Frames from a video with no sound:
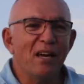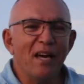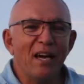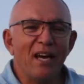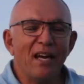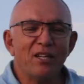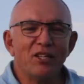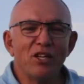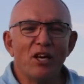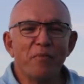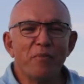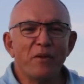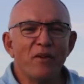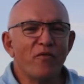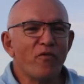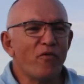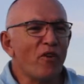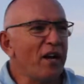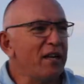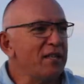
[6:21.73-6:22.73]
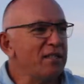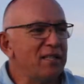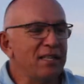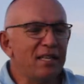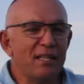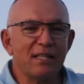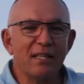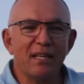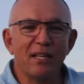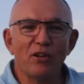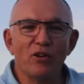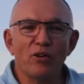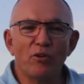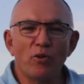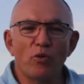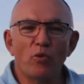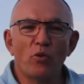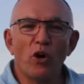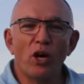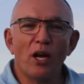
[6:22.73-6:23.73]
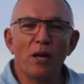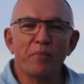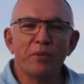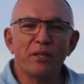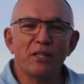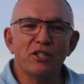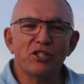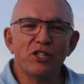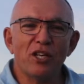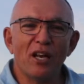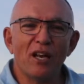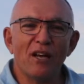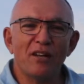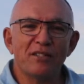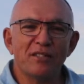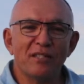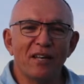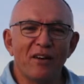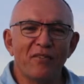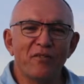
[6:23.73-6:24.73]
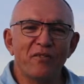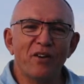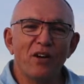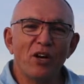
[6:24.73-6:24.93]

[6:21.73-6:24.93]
and don't be afraid to get that lure right up in the shallow stuff